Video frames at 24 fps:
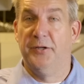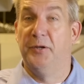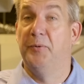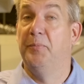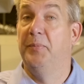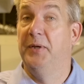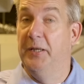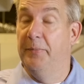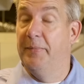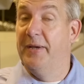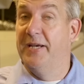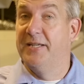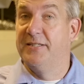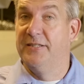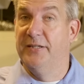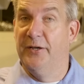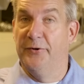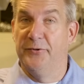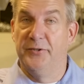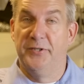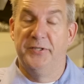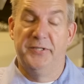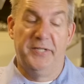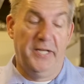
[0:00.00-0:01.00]
the BMS
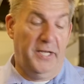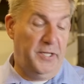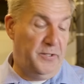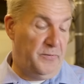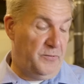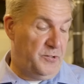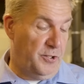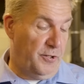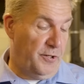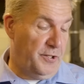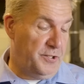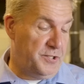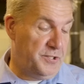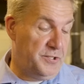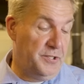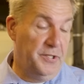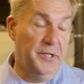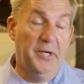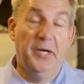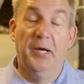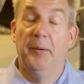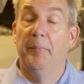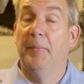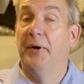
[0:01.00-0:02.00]
knows the state of charge.
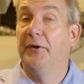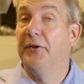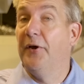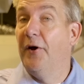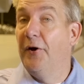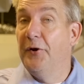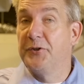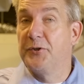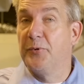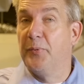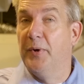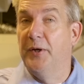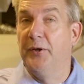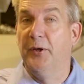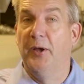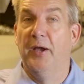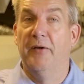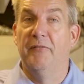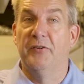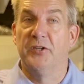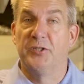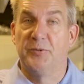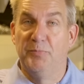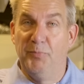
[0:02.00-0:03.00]
But also when you
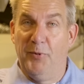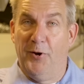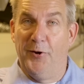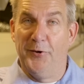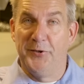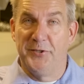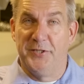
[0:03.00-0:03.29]
have a small